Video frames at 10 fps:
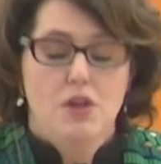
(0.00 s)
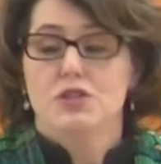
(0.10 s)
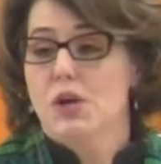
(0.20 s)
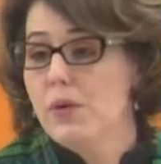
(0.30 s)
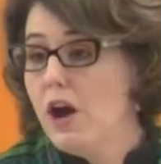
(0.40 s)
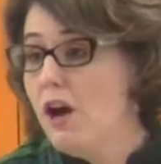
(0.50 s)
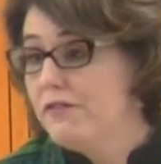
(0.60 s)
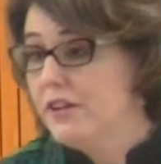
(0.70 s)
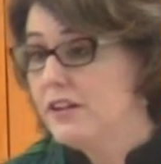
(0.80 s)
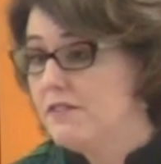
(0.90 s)
so we
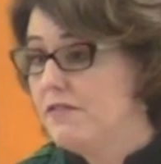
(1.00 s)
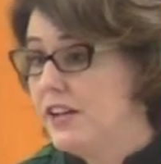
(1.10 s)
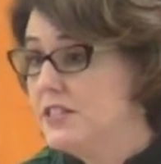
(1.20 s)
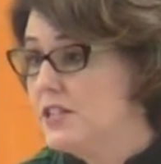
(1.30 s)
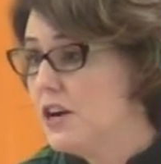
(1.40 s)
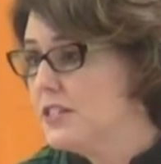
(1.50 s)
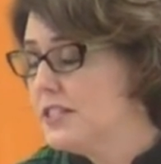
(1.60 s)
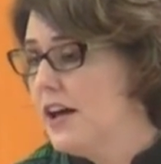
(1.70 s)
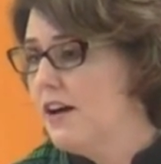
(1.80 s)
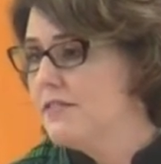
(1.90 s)
often convince
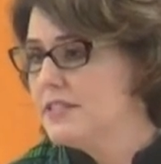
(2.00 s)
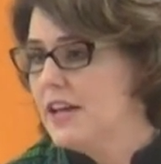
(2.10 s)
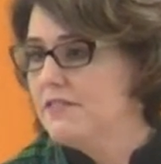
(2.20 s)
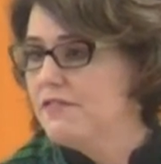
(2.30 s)
ourselves that